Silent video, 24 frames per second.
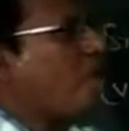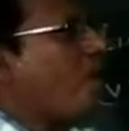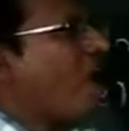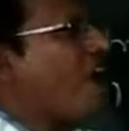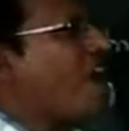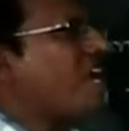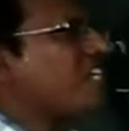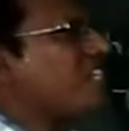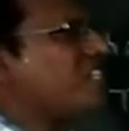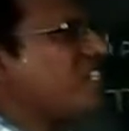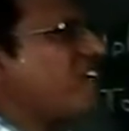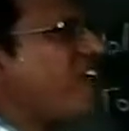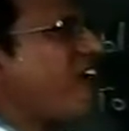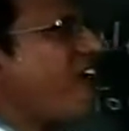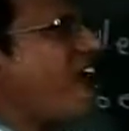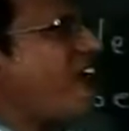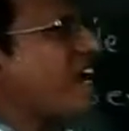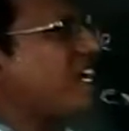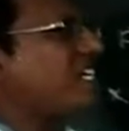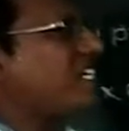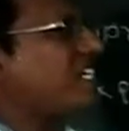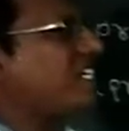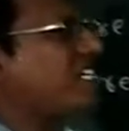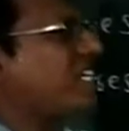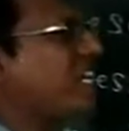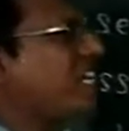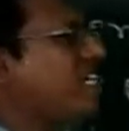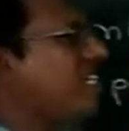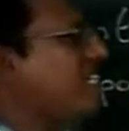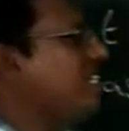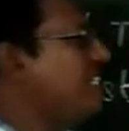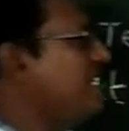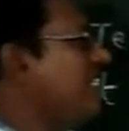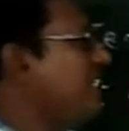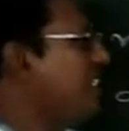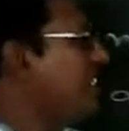past
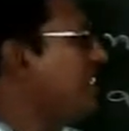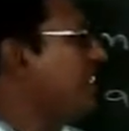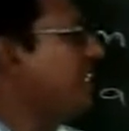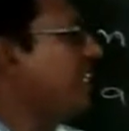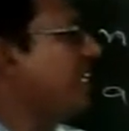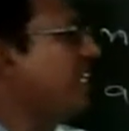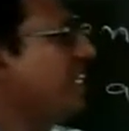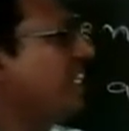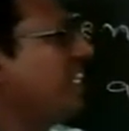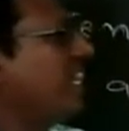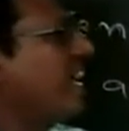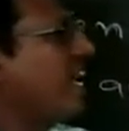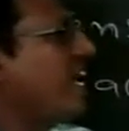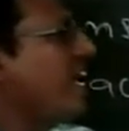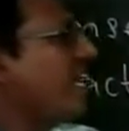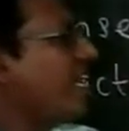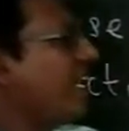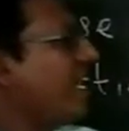action in the